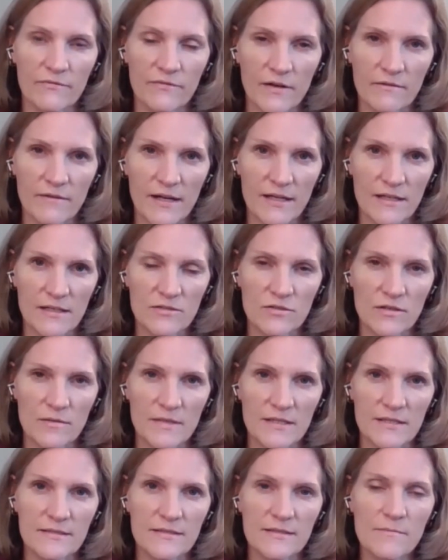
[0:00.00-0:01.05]
far-right
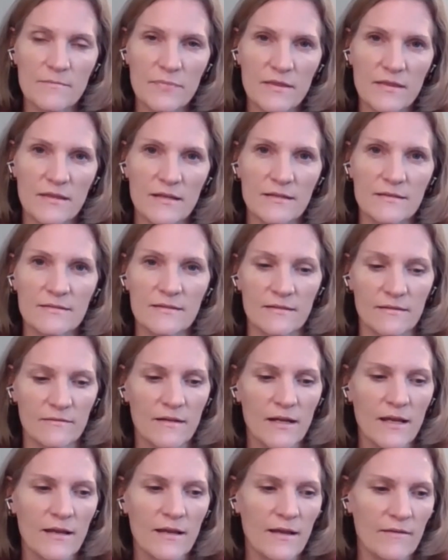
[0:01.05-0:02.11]
extremist sympathies. And
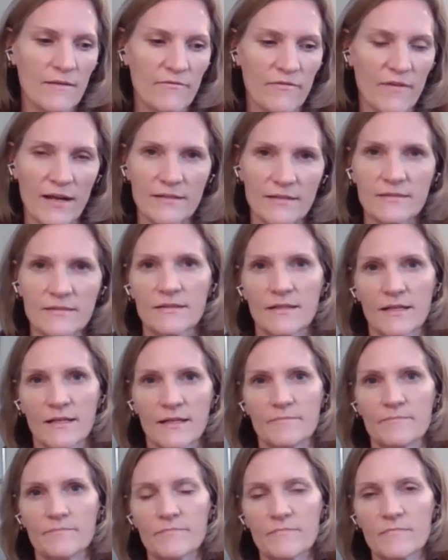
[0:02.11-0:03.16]
in fact,
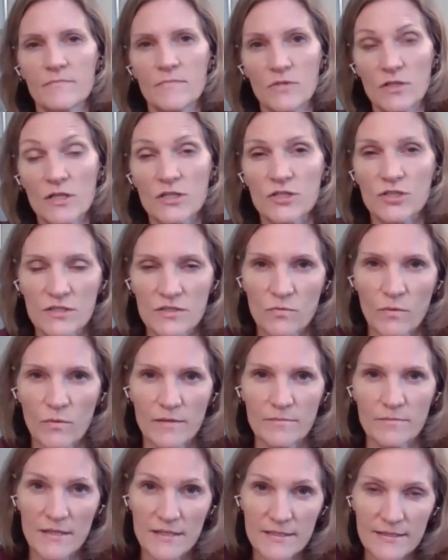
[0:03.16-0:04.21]
munitions
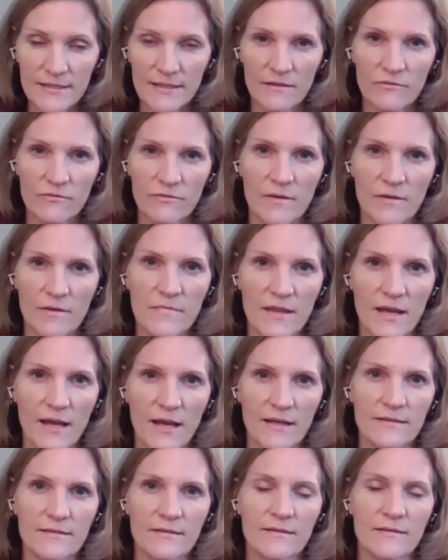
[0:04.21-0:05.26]
went missing from
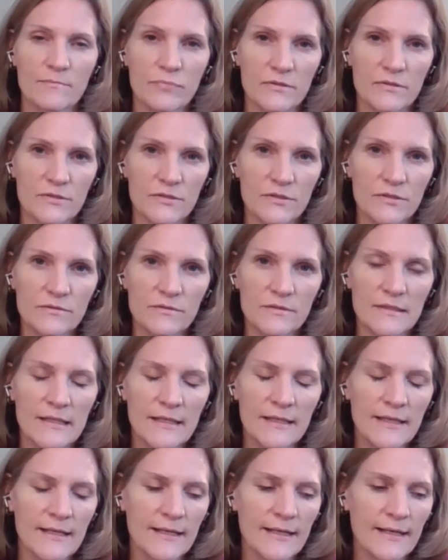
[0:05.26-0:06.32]
that platoon
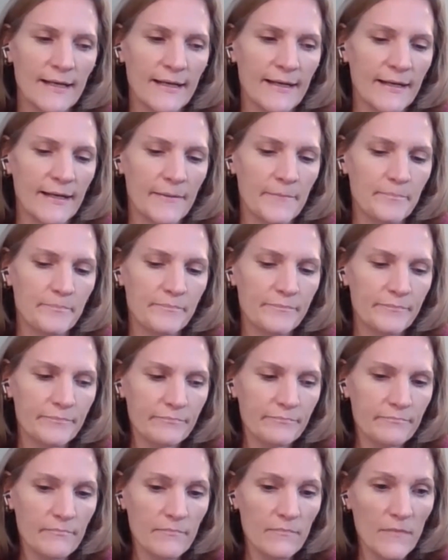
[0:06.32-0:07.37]
and
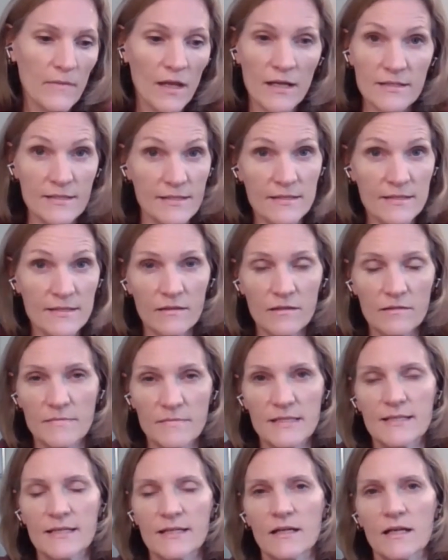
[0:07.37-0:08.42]
still are
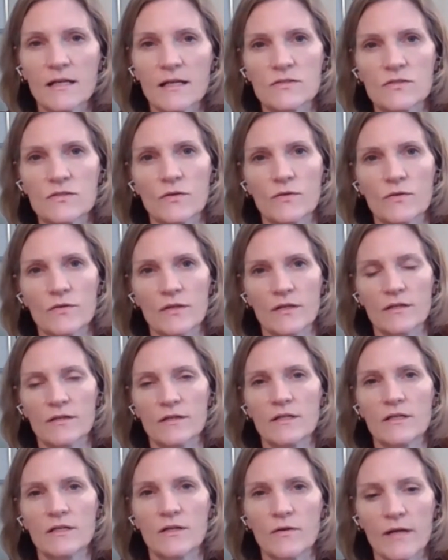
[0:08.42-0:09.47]
missing. And so
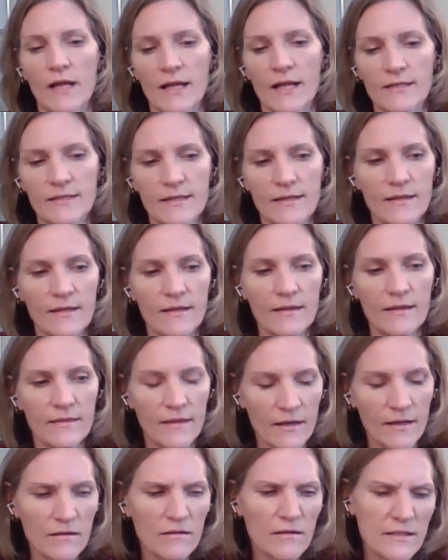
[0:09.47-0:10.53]
there, you know, and
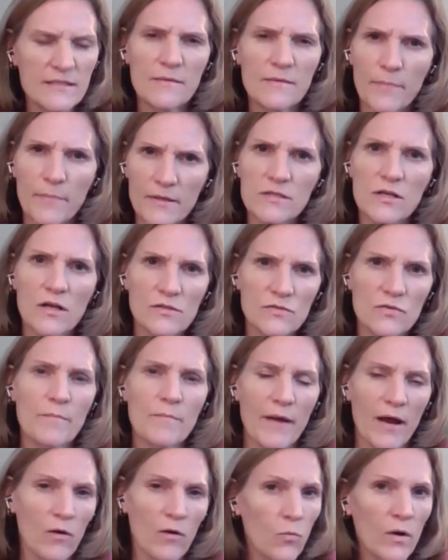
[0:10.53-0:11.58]
there it's also
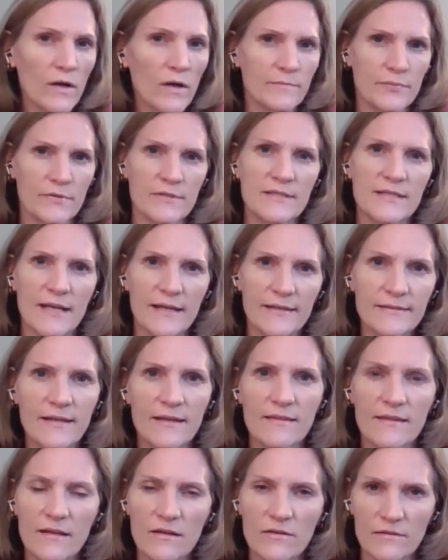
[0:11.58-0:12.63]
about 1%,
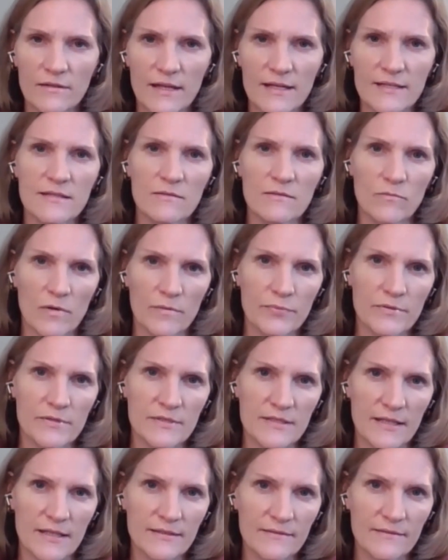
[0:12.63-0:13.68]
I think, or less than
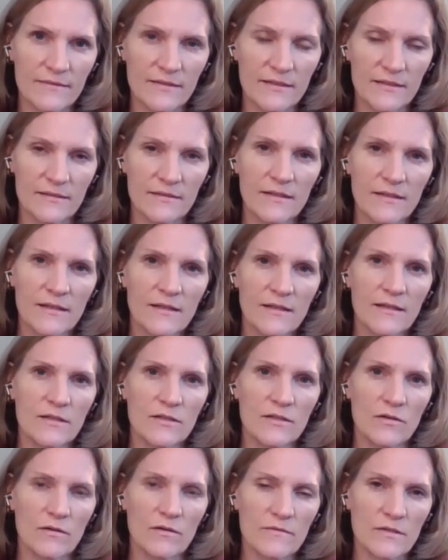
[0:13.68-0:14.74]
1% of the,
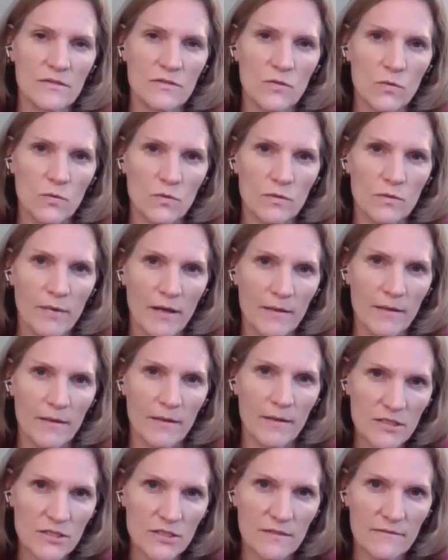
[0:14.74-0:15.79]
you know, of the total
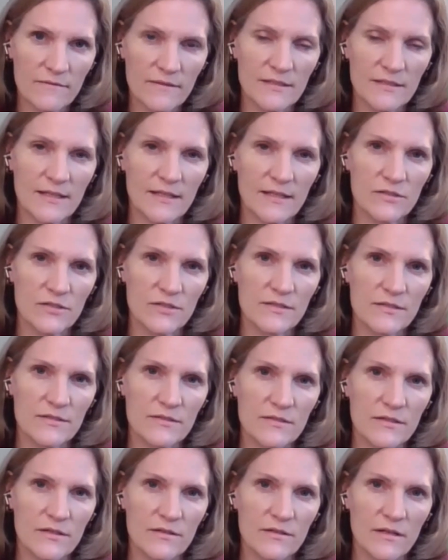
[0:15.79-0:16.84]
population of the intelligence and
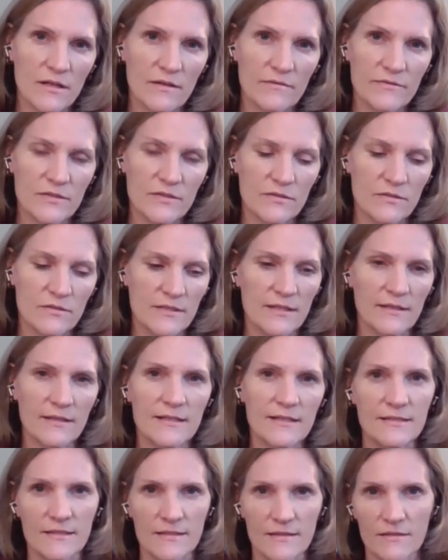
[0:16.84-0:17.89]
security officers, at
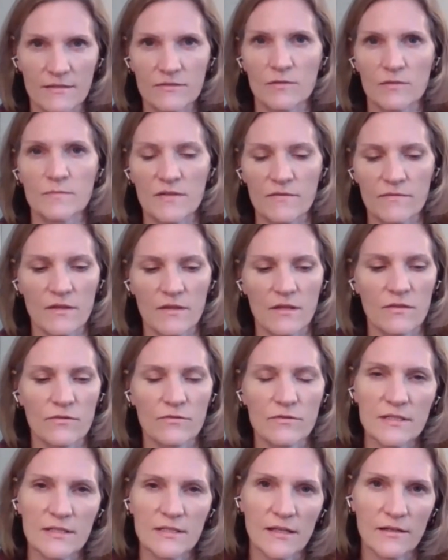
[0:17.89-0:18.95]
least in terms of the
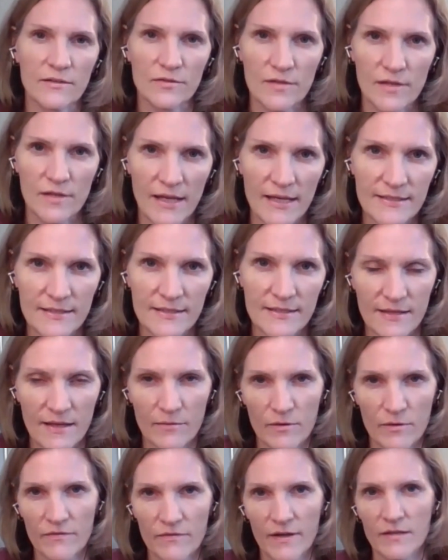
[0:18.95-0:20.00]
1,300 cases that
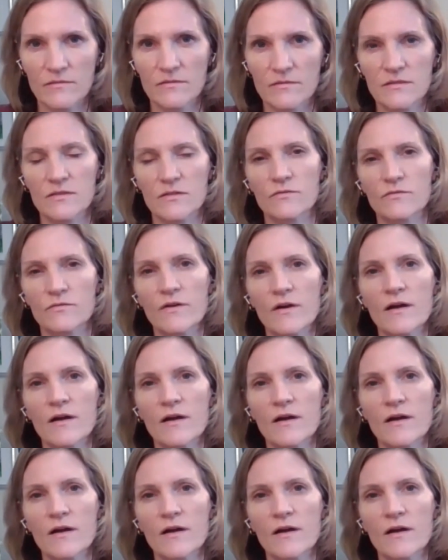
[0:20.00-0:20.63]
were found so